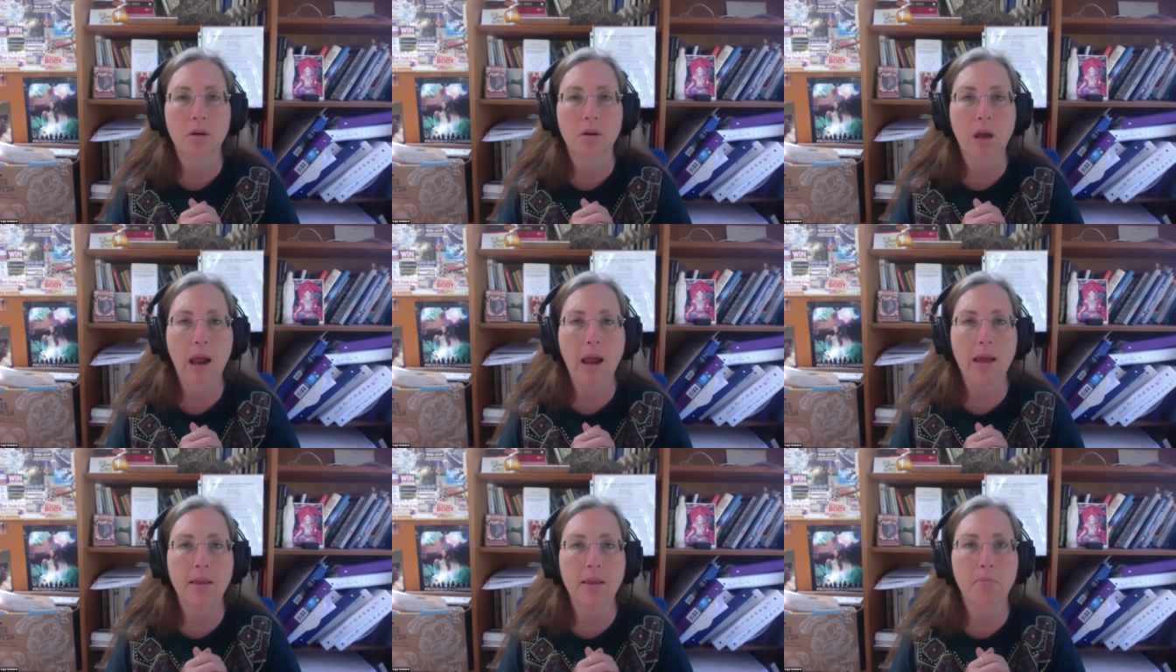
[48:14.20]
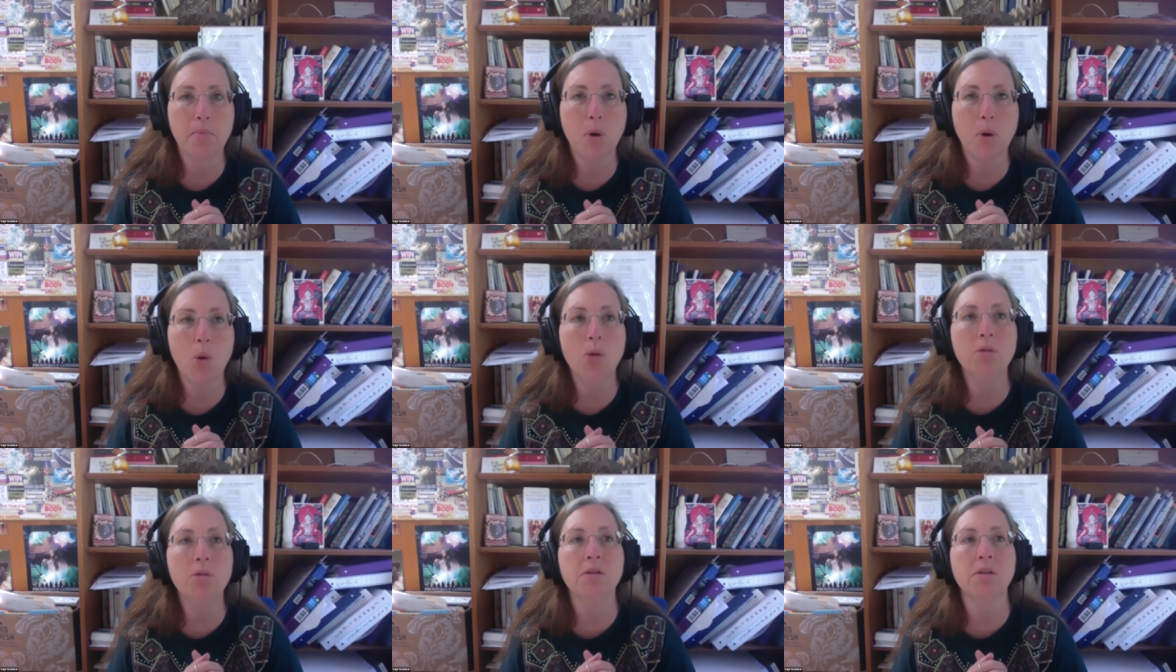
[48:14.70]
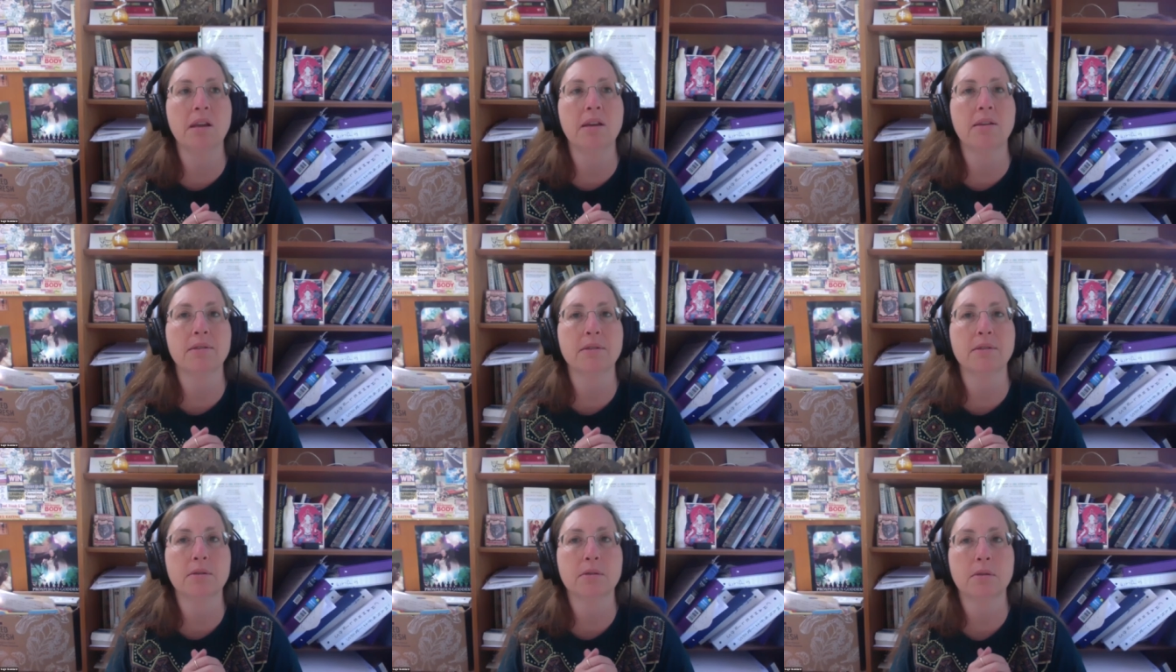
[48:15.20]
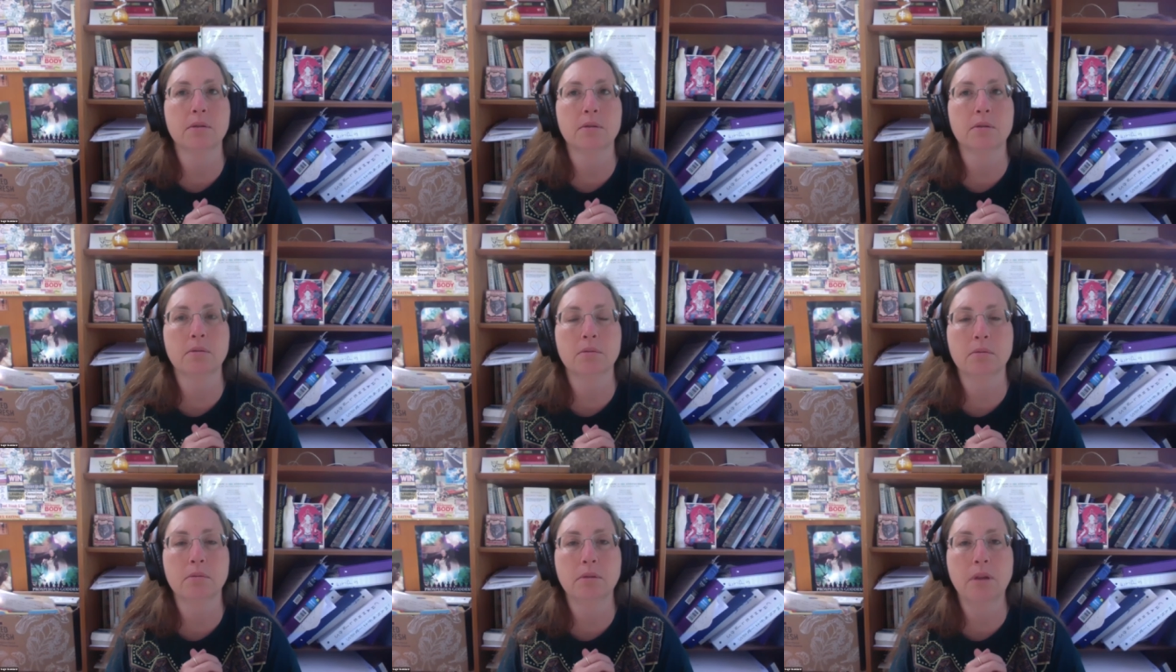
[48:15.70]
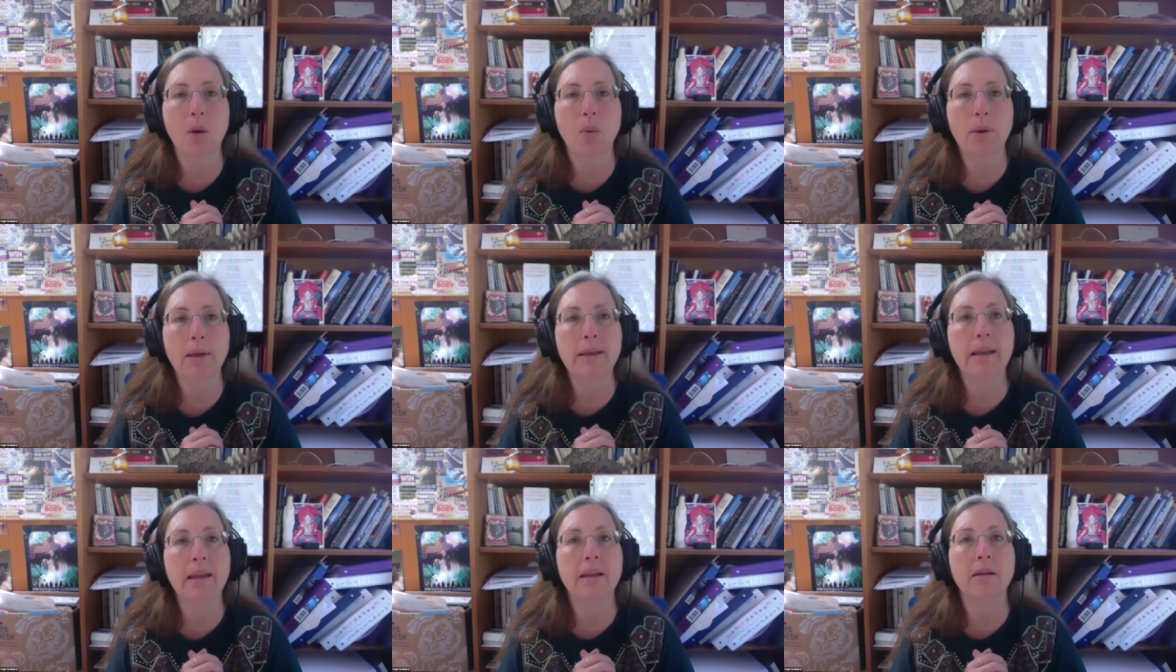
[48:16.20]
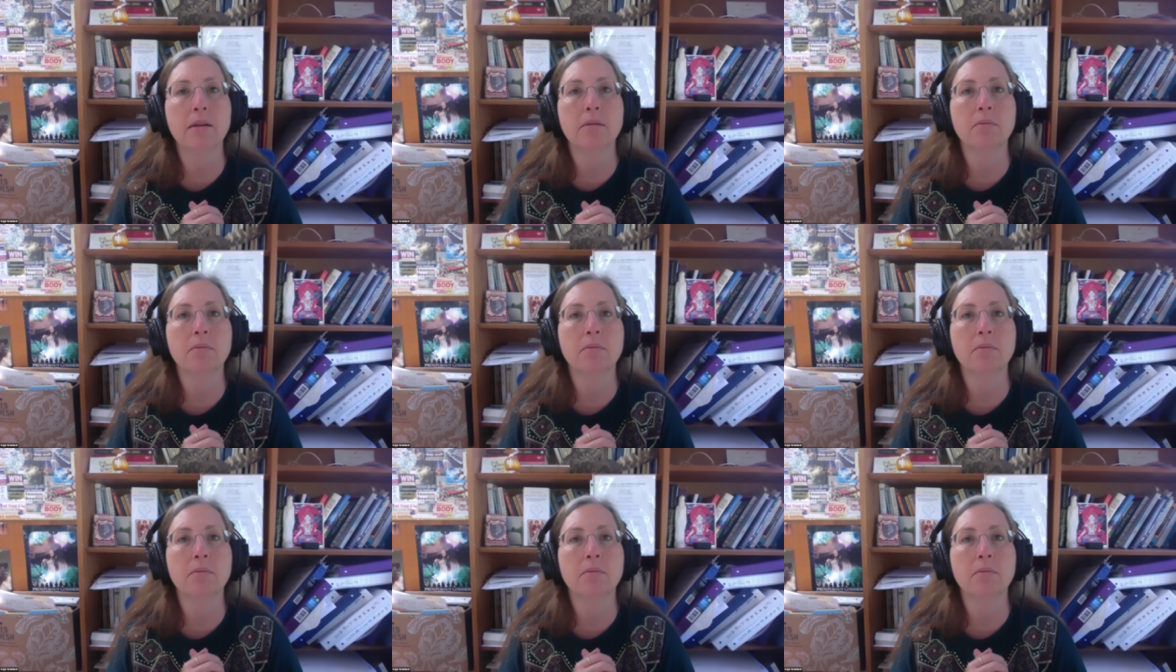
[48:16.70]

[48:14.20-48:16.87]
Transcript: and the boldness that we need.